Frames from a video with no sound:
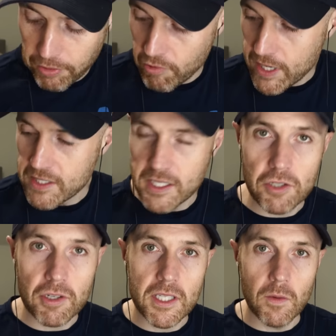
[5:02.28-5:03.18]
3 is an
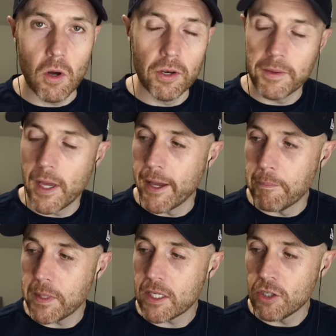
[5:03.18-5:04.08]
interesting one
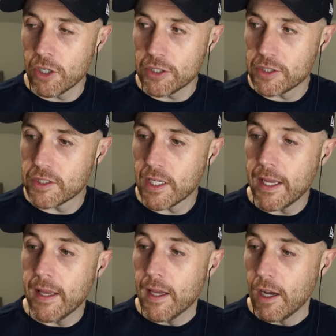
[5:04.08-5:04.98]
because
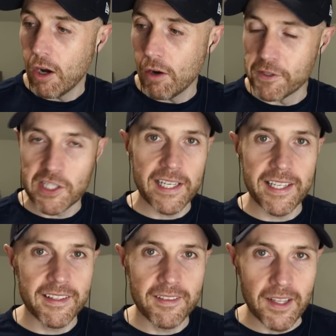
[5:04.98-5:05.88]

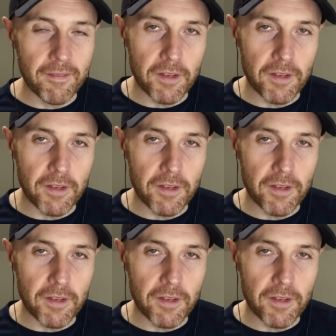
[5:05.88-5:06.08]
obviously the